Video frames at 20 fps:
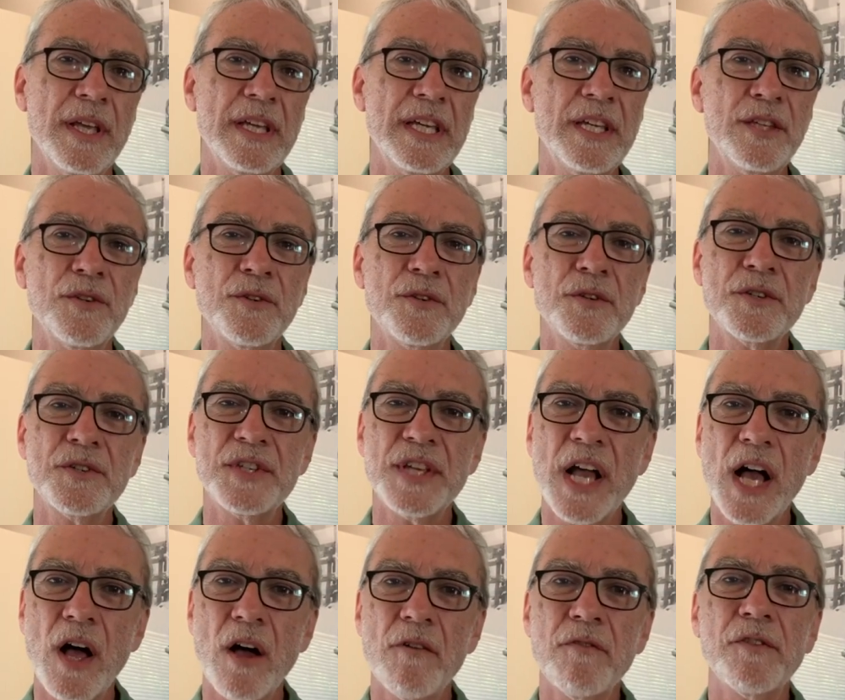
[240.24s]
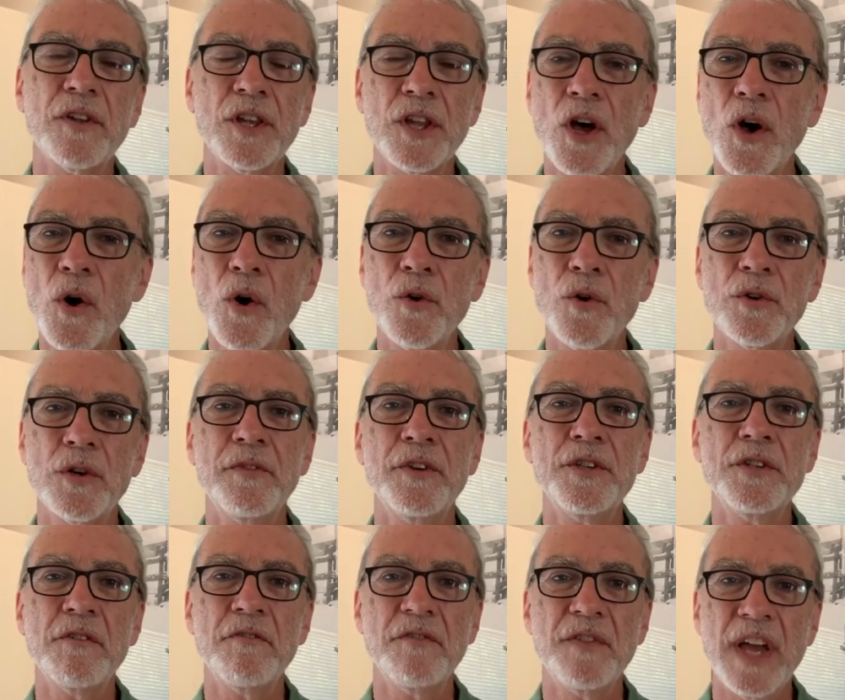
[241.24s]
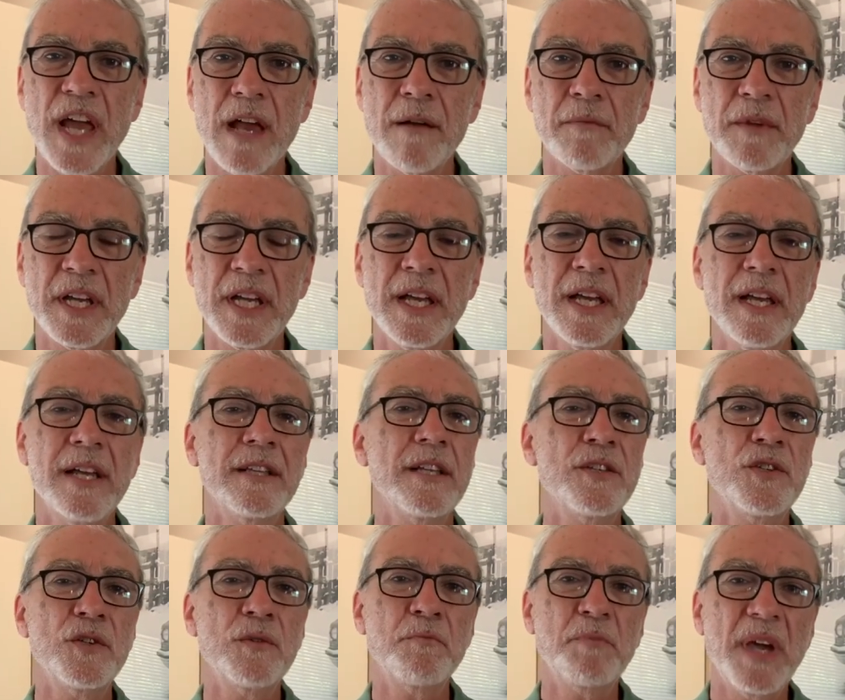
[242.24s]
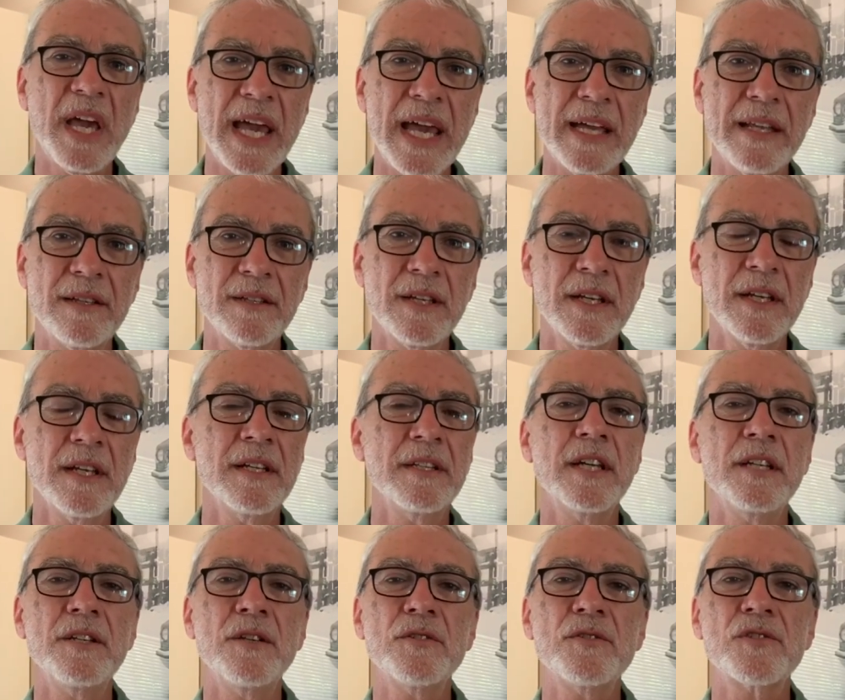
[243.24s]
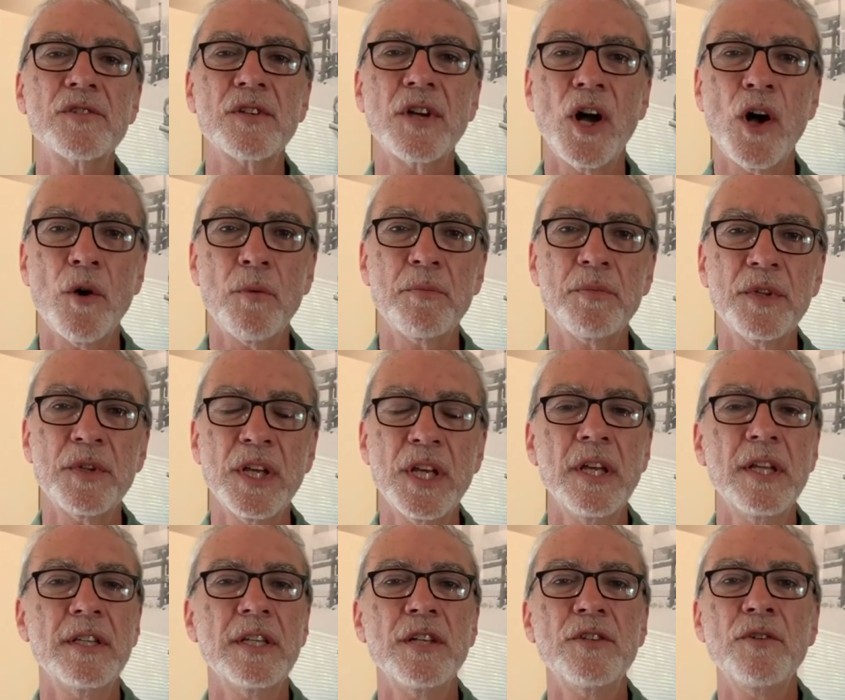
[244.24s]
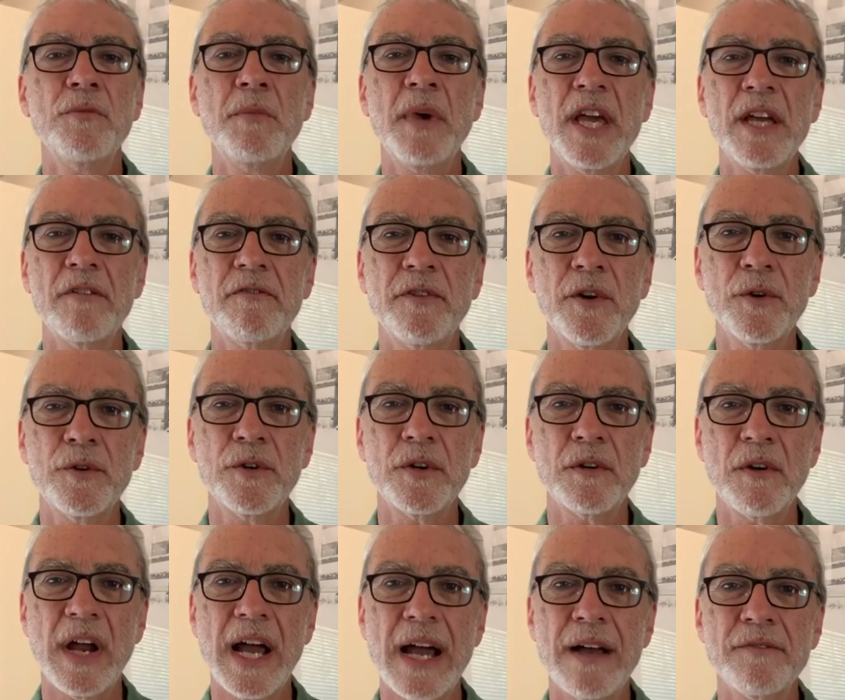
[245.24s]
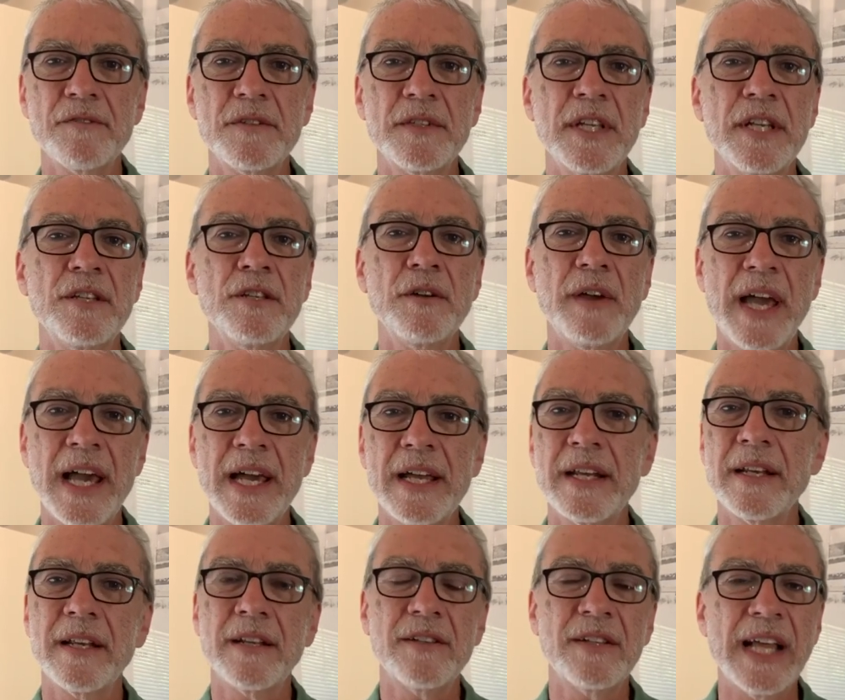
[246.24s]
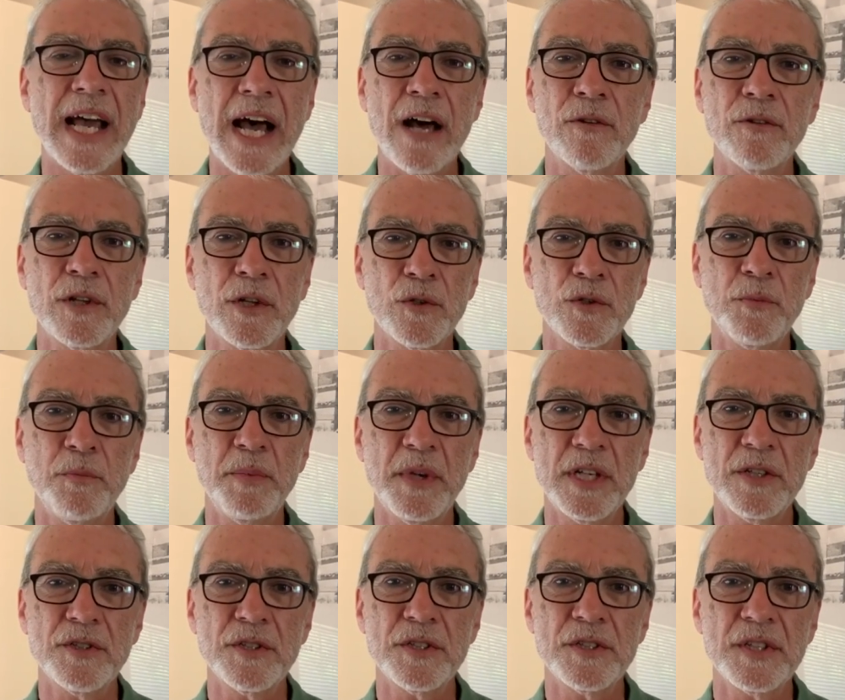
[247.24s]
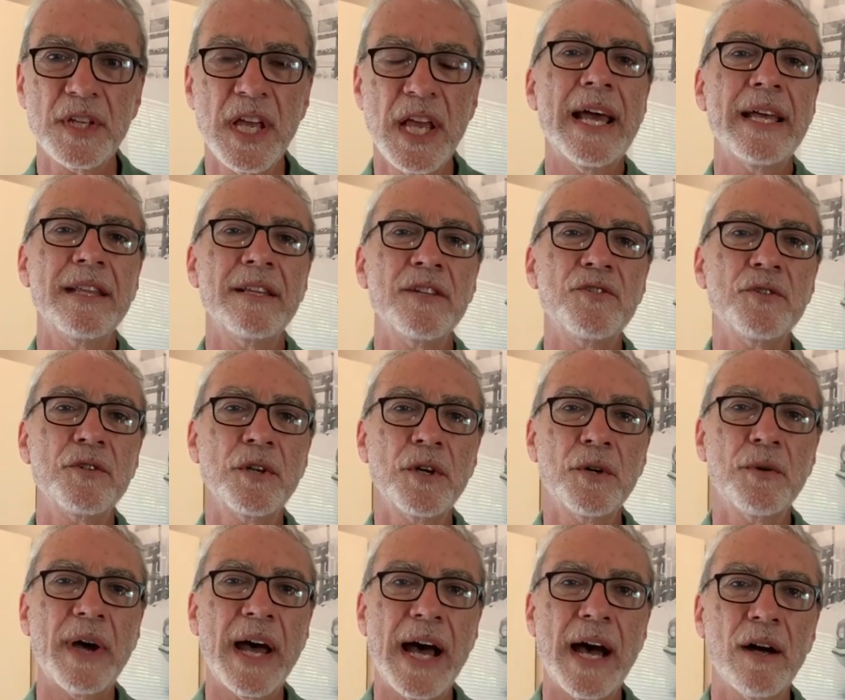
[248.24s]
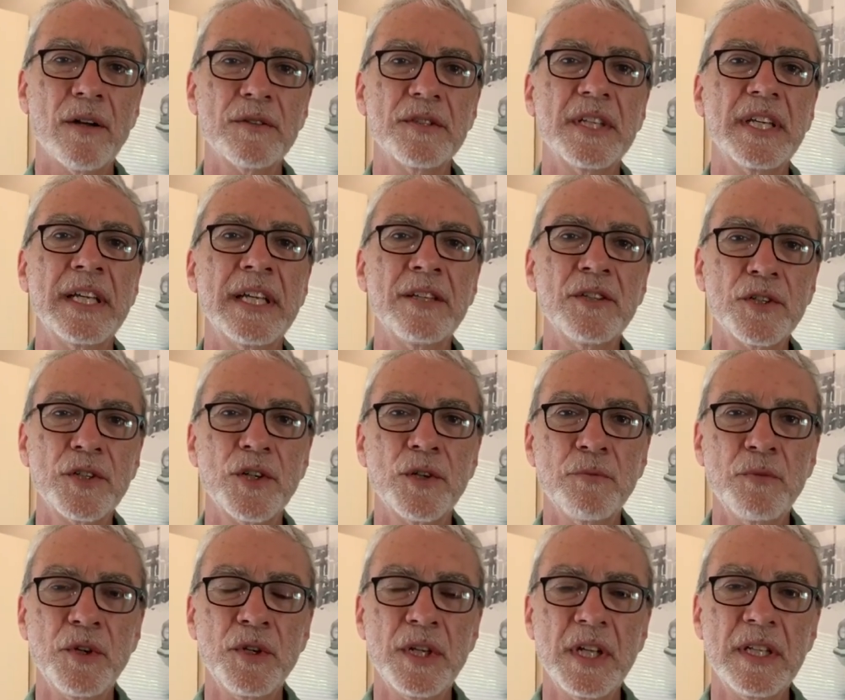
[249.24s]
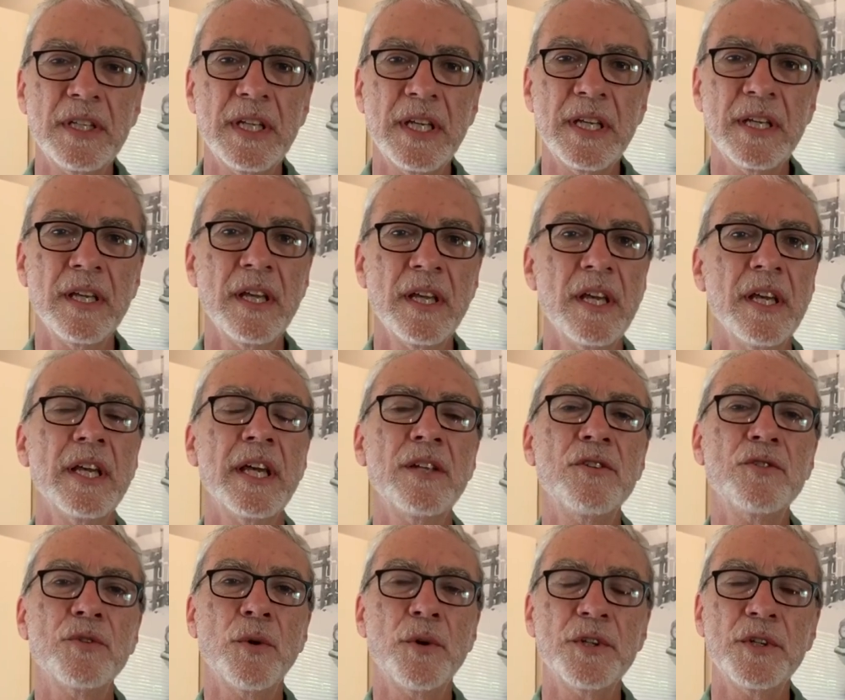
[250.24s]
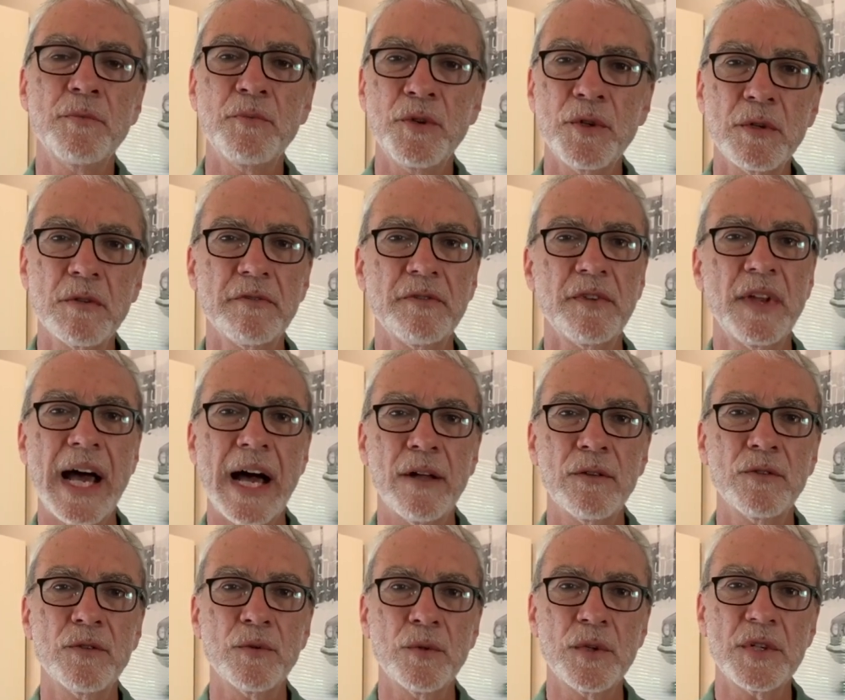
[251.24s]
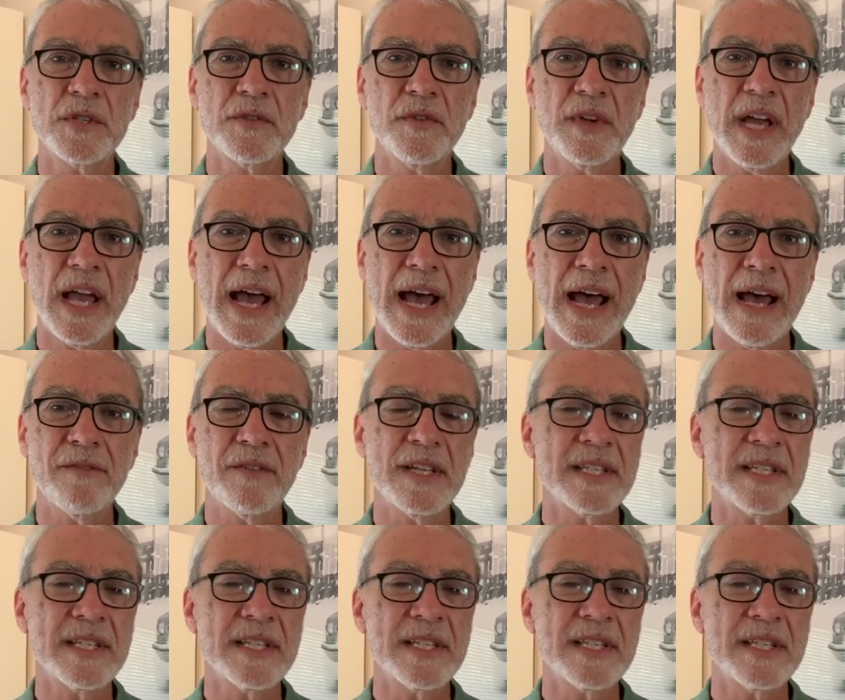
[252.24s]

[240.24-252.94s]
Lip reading: either yourself, alone, or with your family, that you paint, that you sculpt, that you make photographs, that you edit and download pictures, and that you go out in the community, enjoy the beautiful outdoors we have.